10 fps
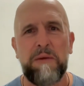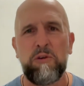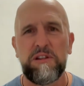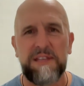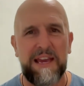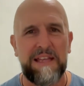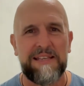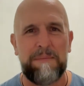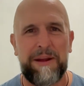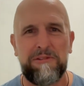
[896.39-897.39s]
They weren't taking
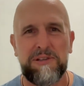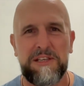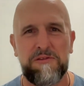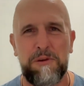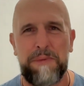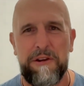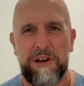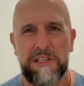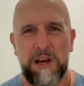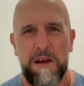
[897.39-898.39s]
tap penalties for a
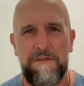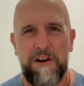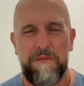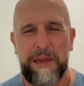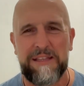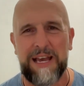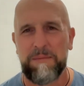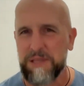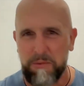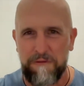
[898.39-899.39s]
period of time. 5 minute
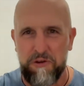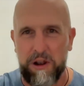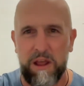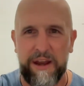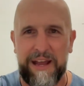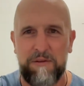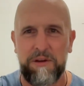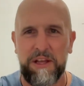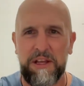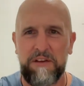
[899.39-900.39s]
taps, they went for a line out
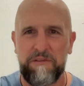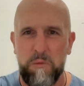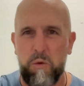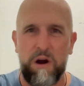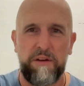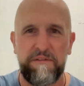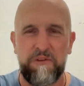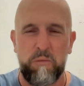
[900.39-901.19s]
from one,